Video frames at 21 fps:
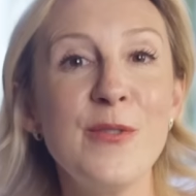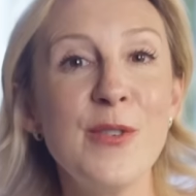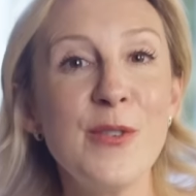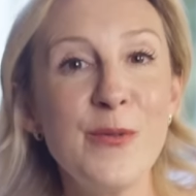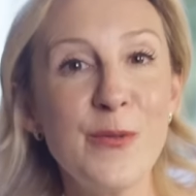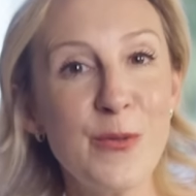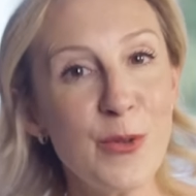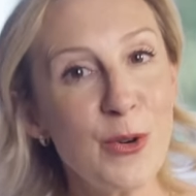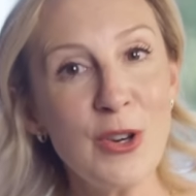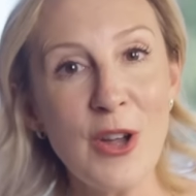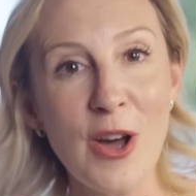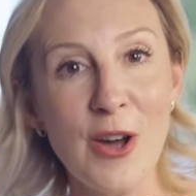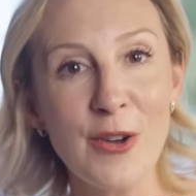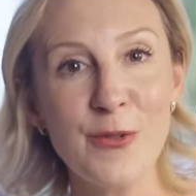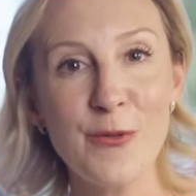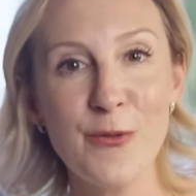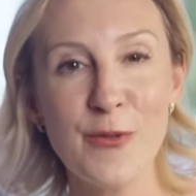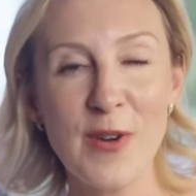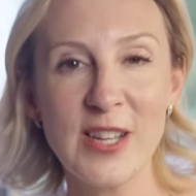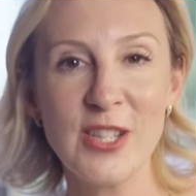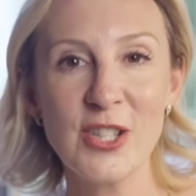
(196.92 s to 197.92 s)
For full-on
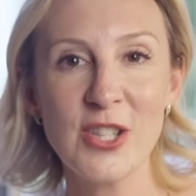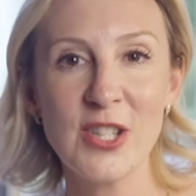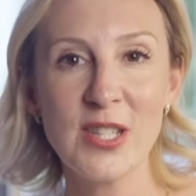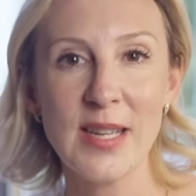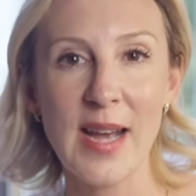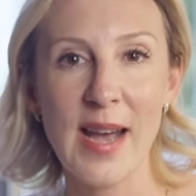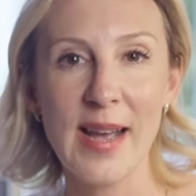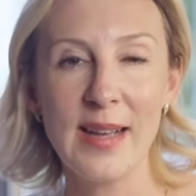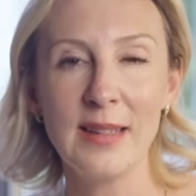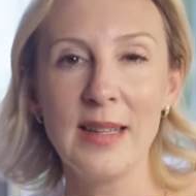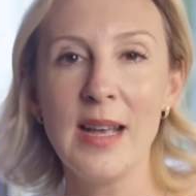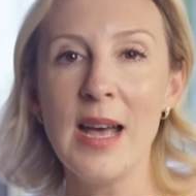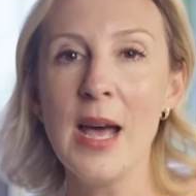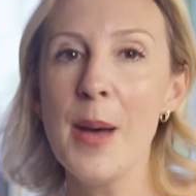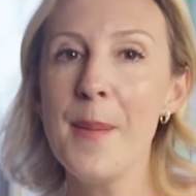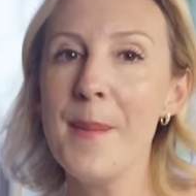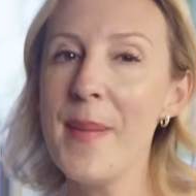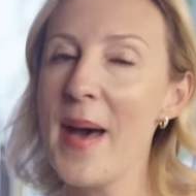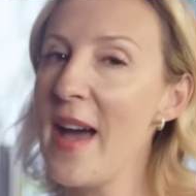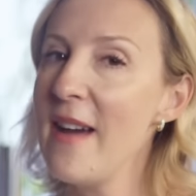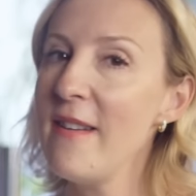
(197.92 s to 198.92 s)
French style,
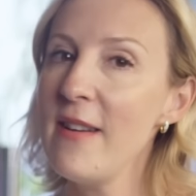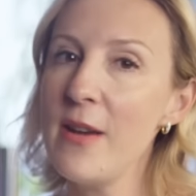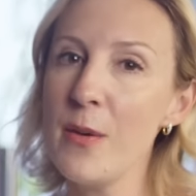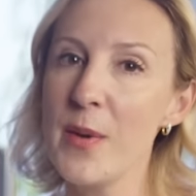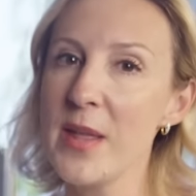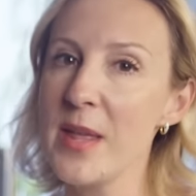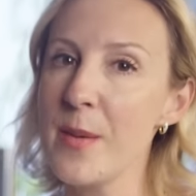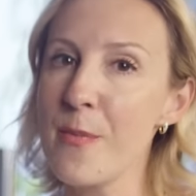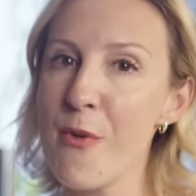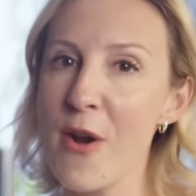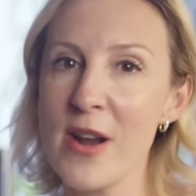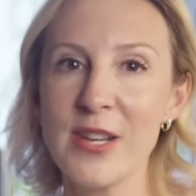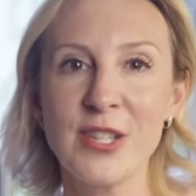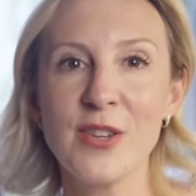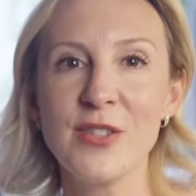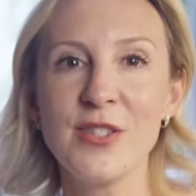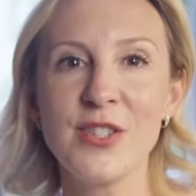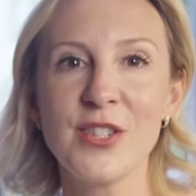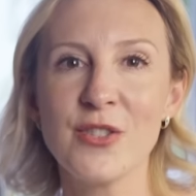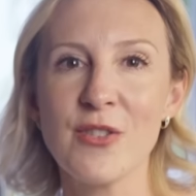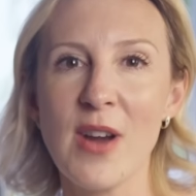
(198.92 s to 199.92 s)
pair it with a
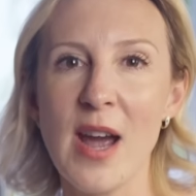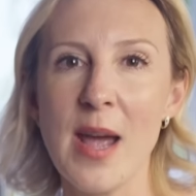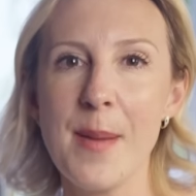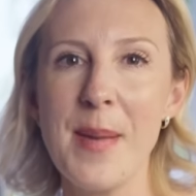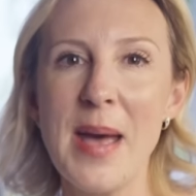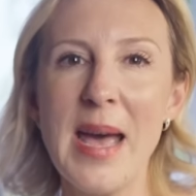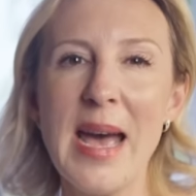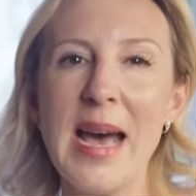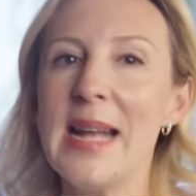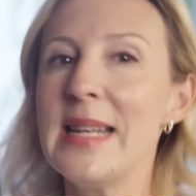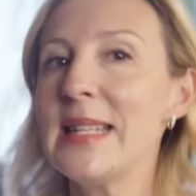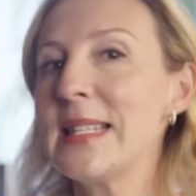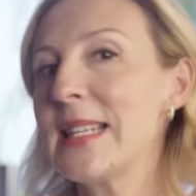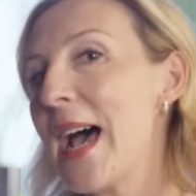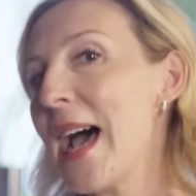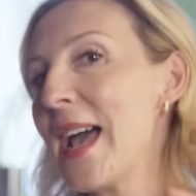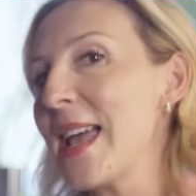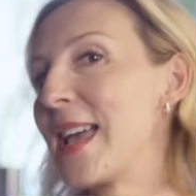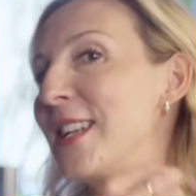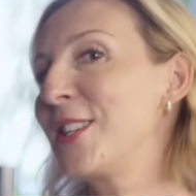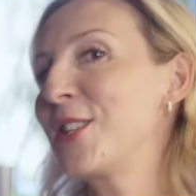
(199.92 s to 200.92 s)
Breton stripe and
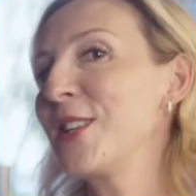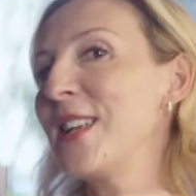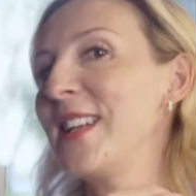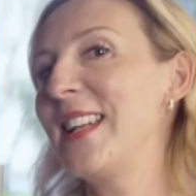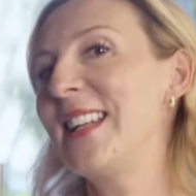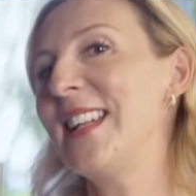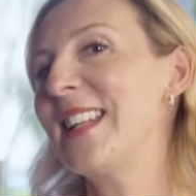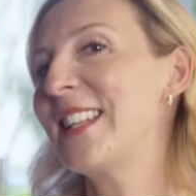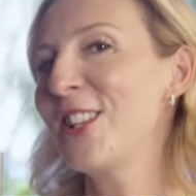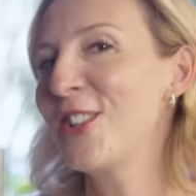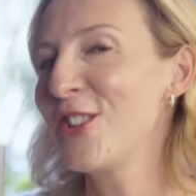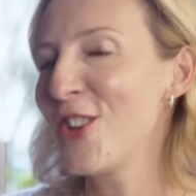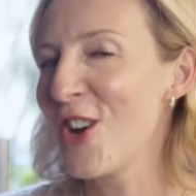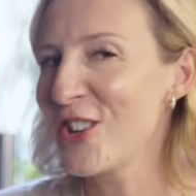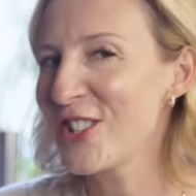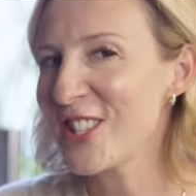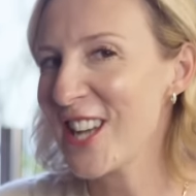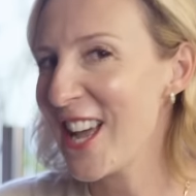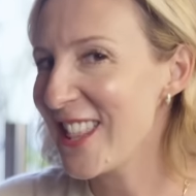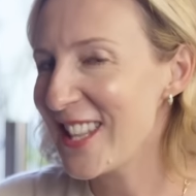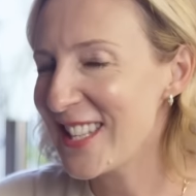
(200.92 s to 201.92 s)
tie it in a little
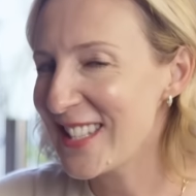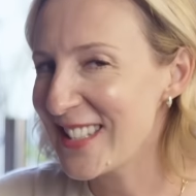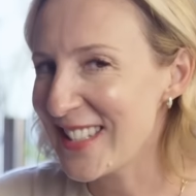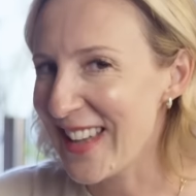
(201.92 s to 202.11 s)
knot at the